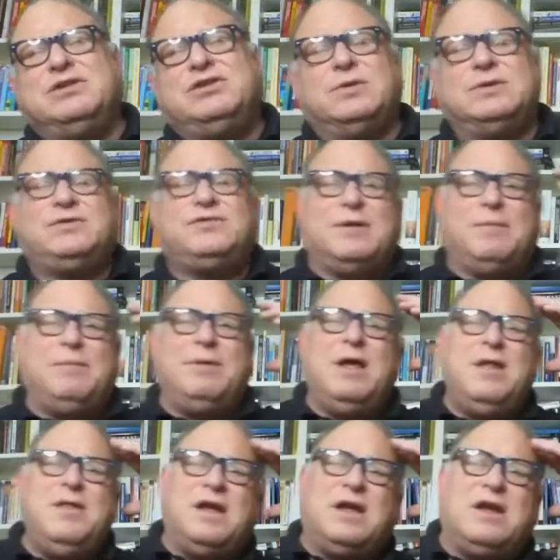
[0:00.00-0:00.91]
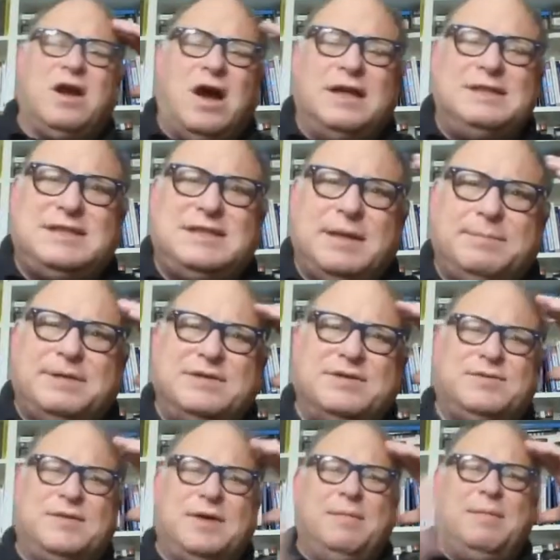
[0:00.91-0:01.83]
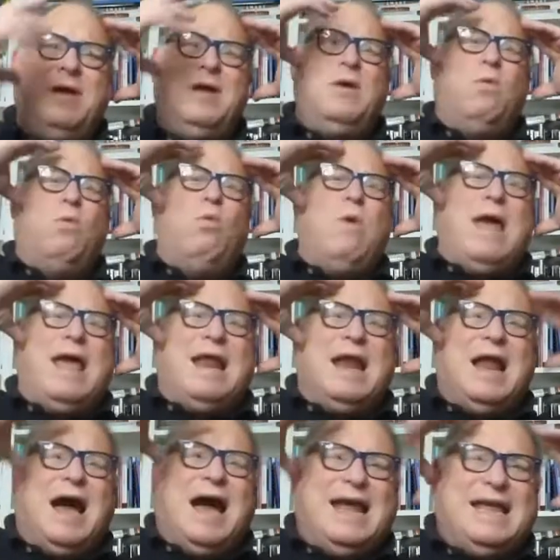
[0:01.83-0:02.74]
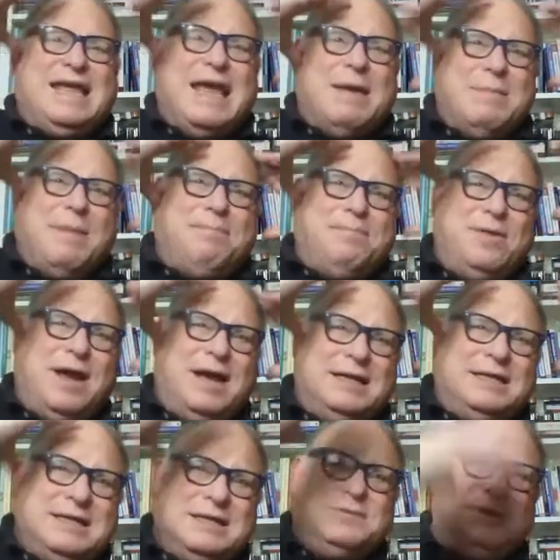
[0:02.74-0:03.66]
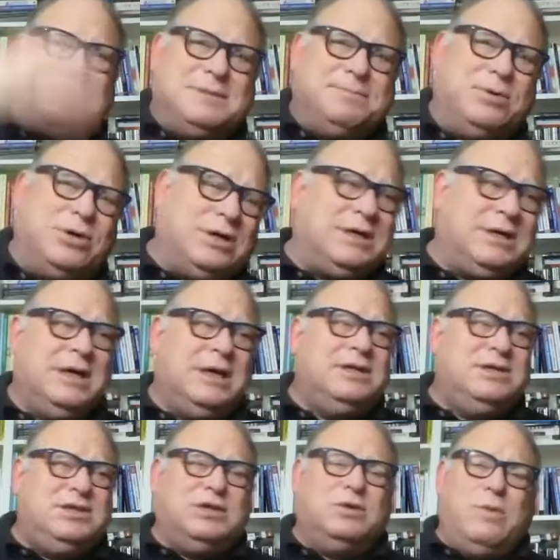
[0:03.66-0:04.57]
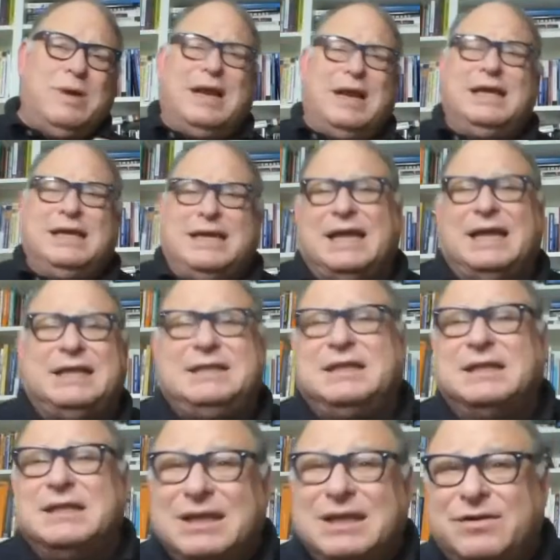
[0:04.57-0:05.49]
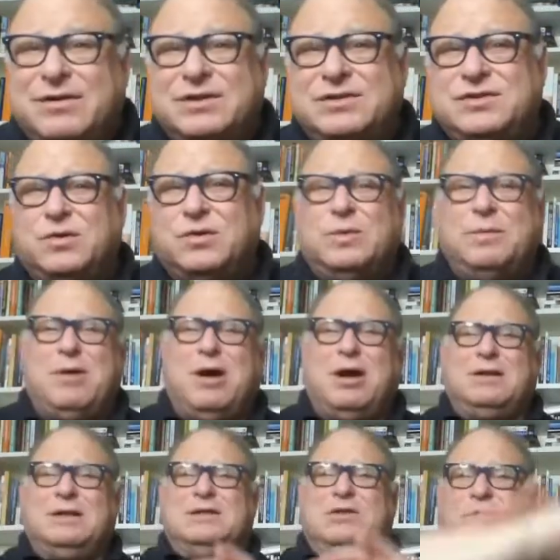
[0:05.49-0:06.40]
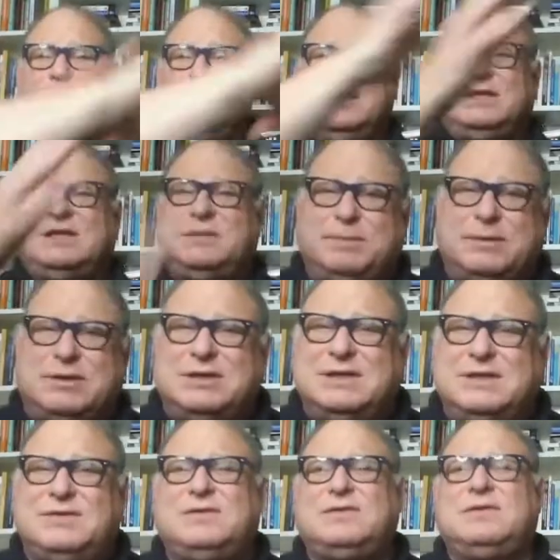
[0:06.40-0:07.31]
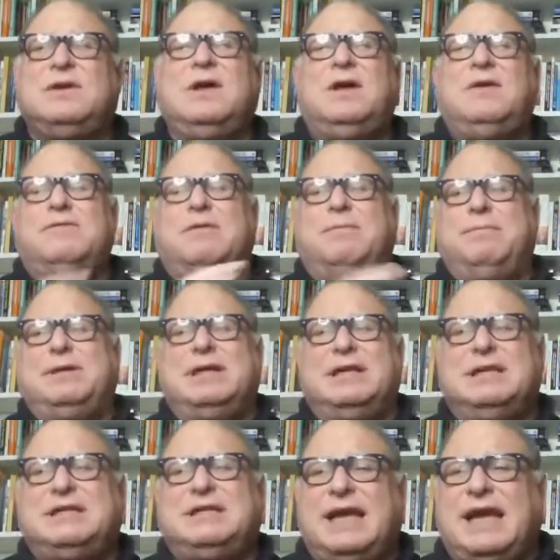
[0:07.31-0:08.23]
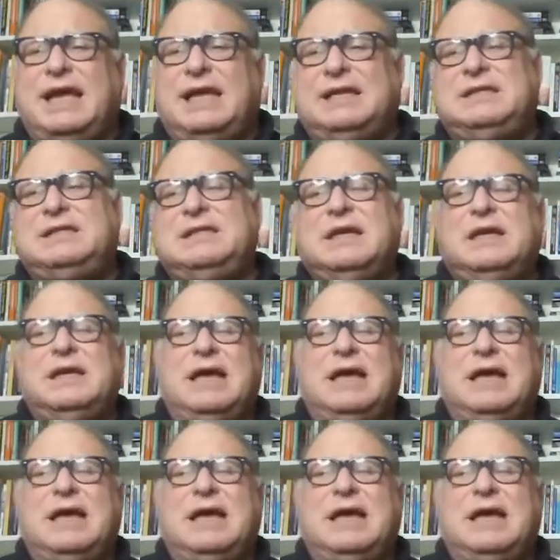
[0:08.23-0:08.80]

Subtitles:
So it's from, the concept is from when I came up with the idea with the book till when I get it delivered. So we're modeling the whole experience from beginning to end.